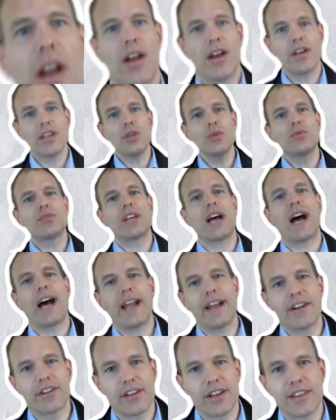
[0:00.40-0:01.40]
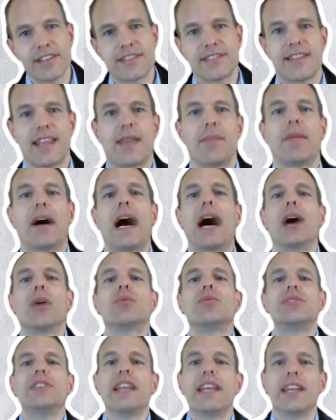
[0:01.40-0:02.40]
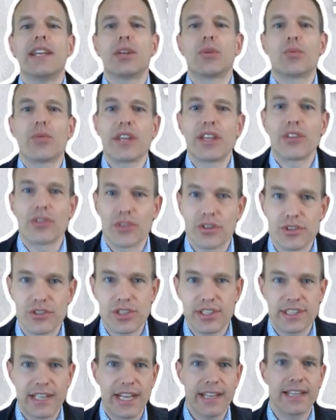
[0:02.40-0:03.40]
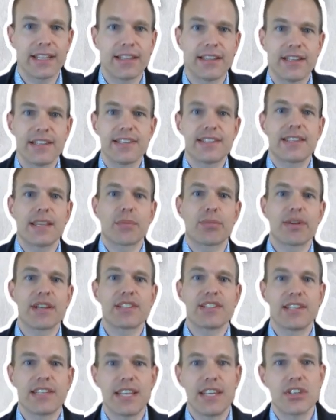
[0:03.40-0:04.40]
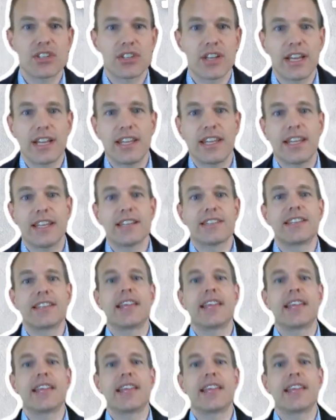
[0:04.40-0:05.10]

Are you tired of the same outdated, regurgitated listing presentation ideas